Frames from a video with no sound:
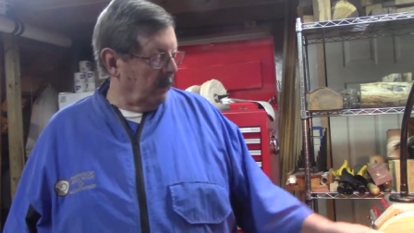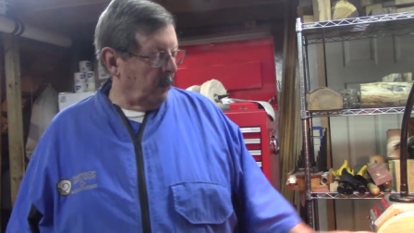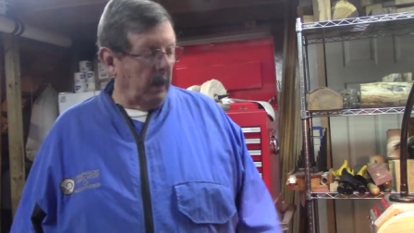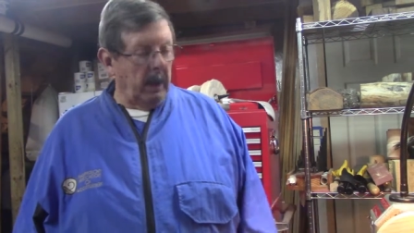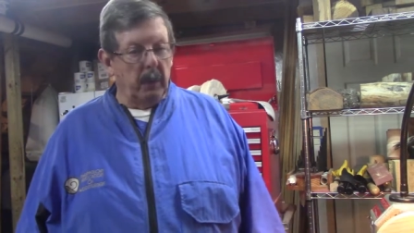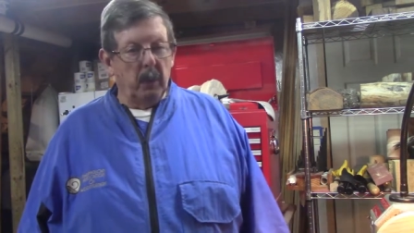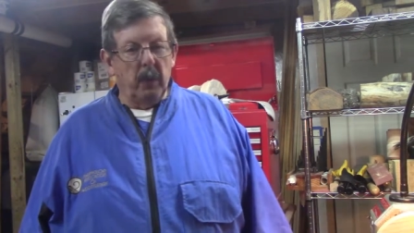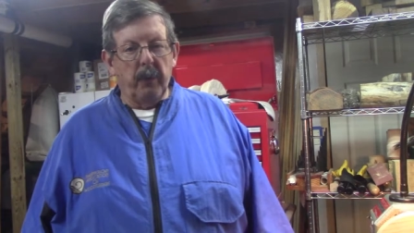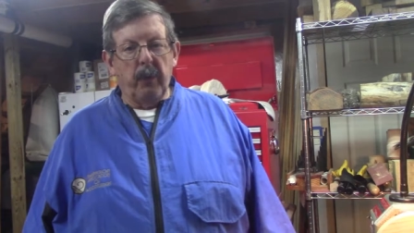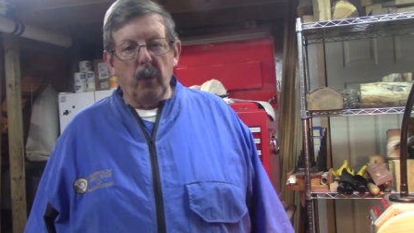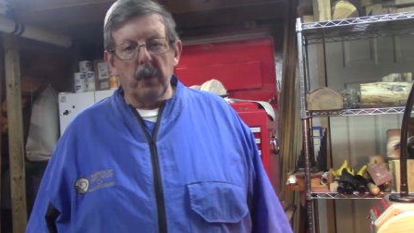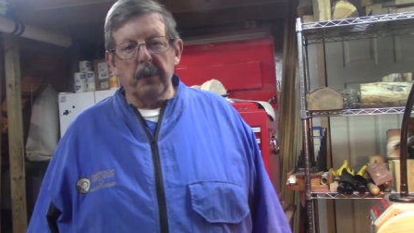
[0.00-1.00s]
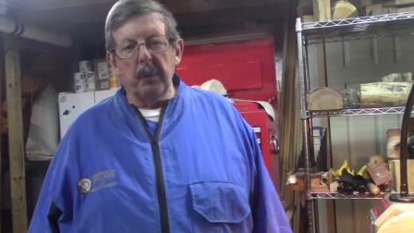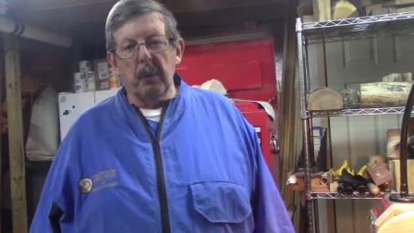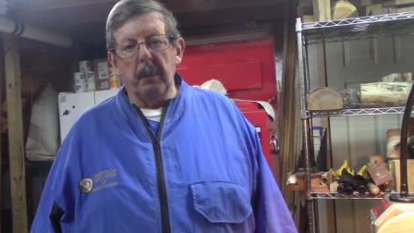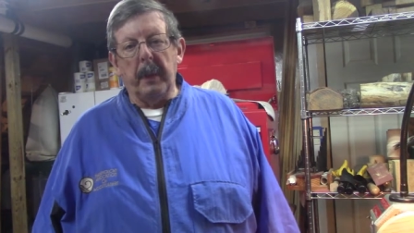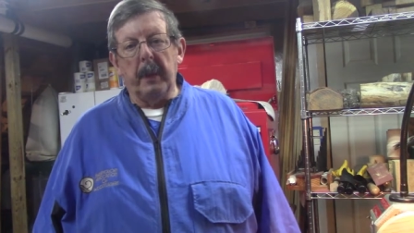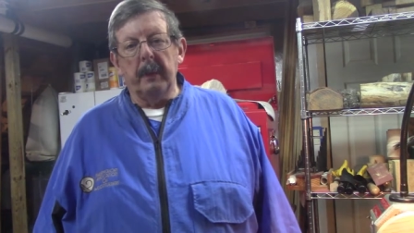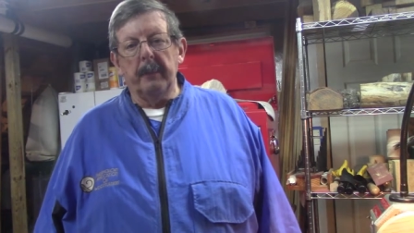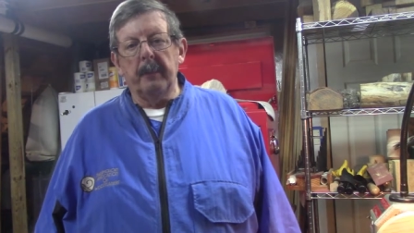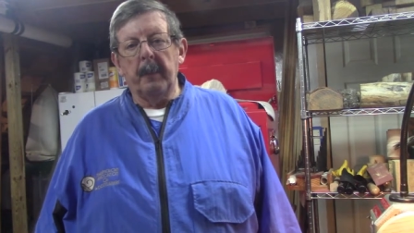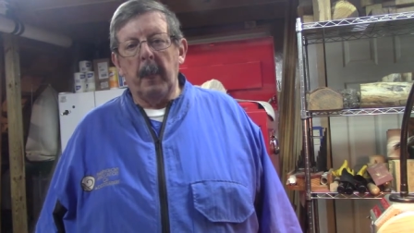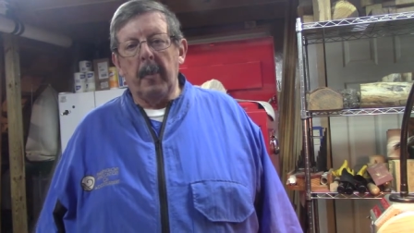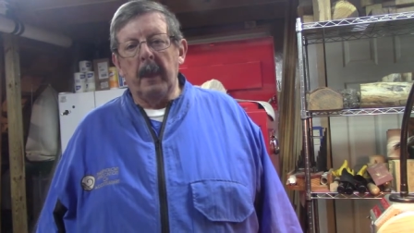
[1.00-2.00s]
drilling with a Forstner bit
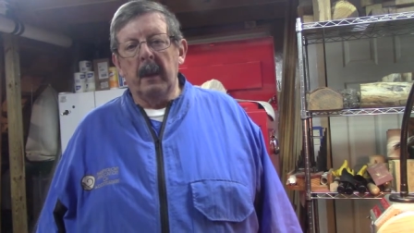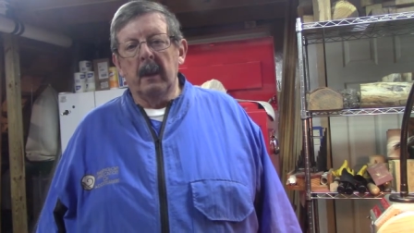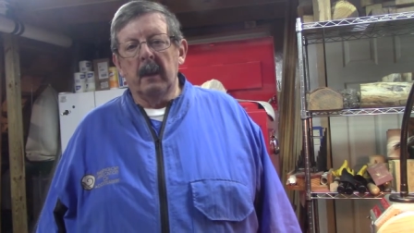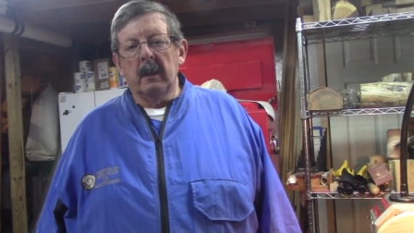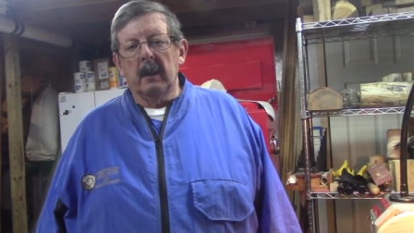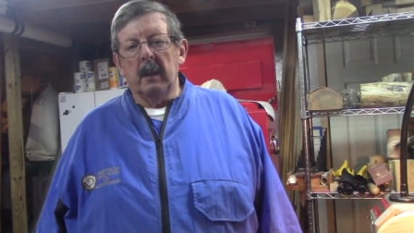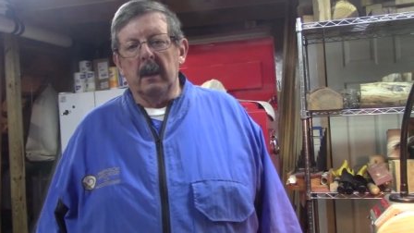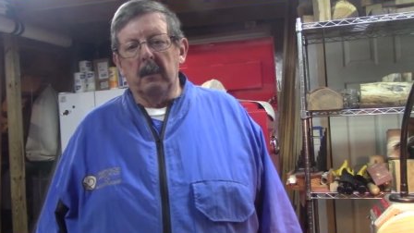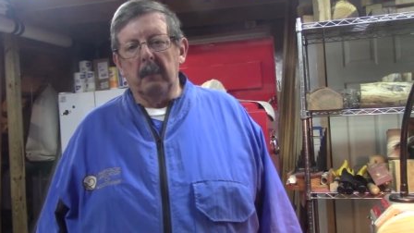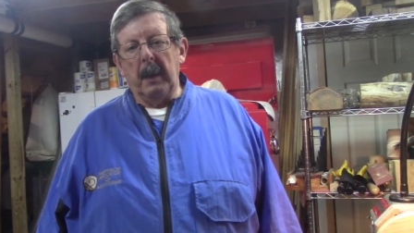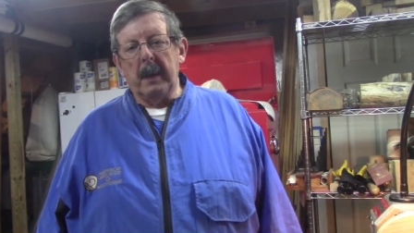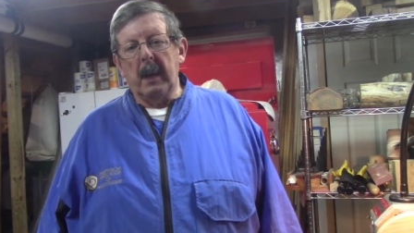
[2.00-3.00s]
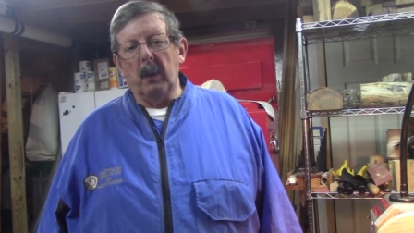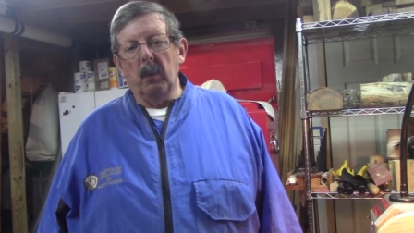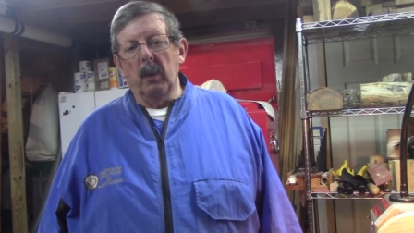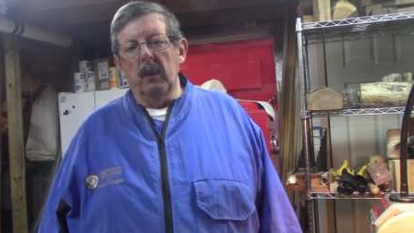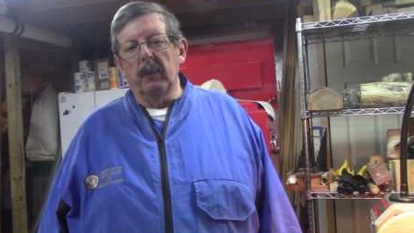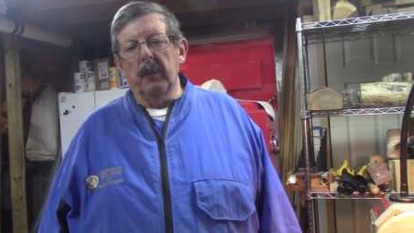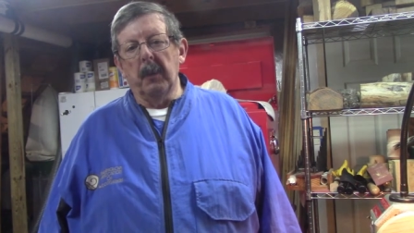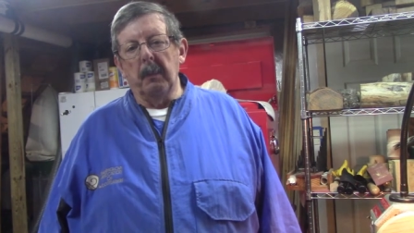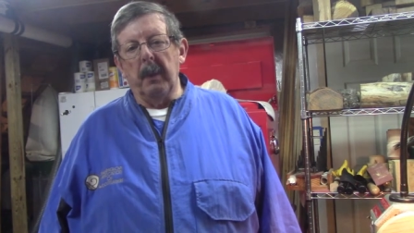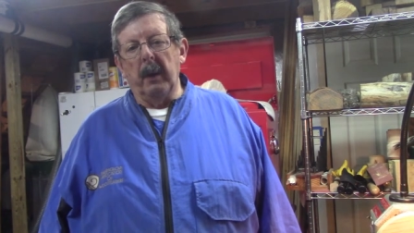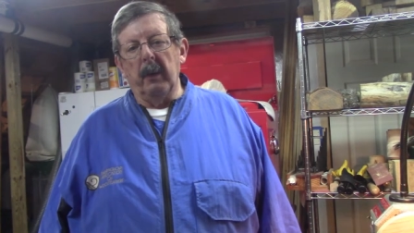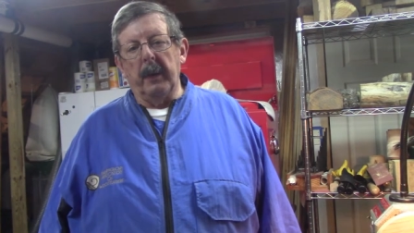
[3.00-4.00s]
and making room for the
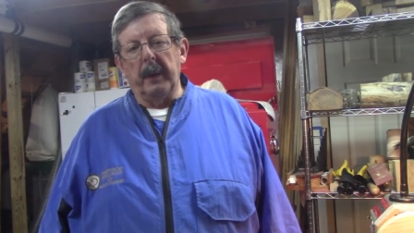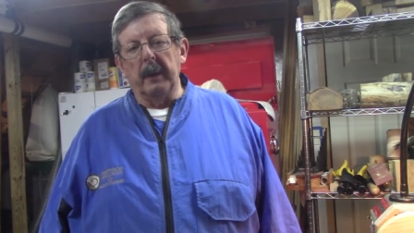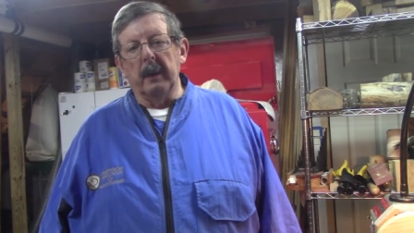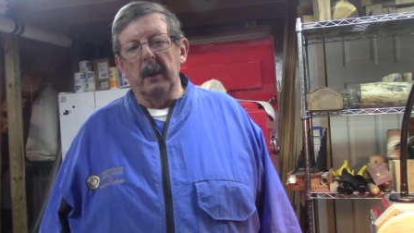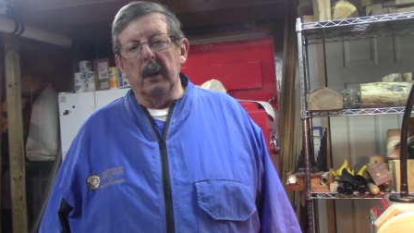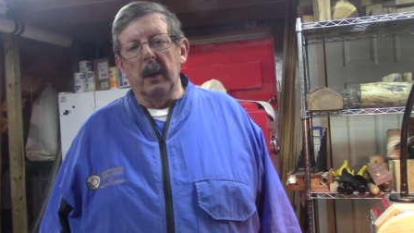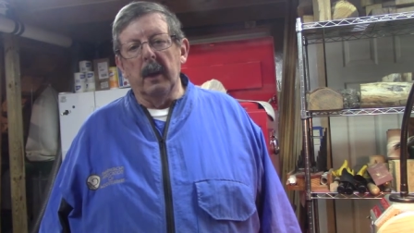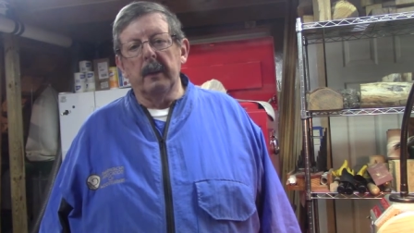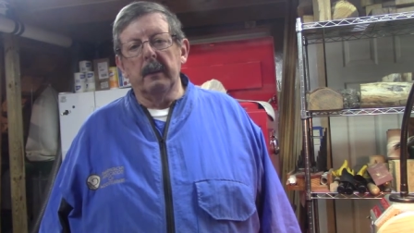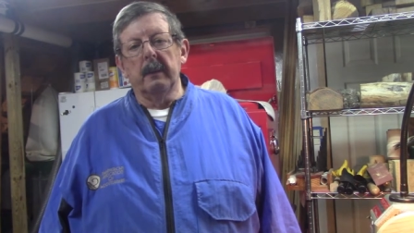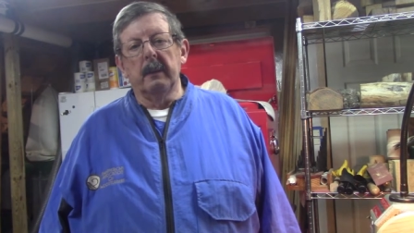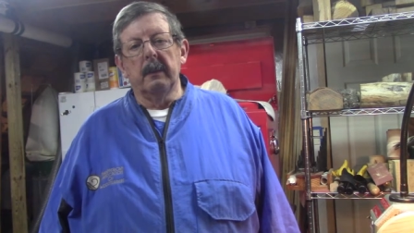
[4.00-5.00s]
bearing and the nut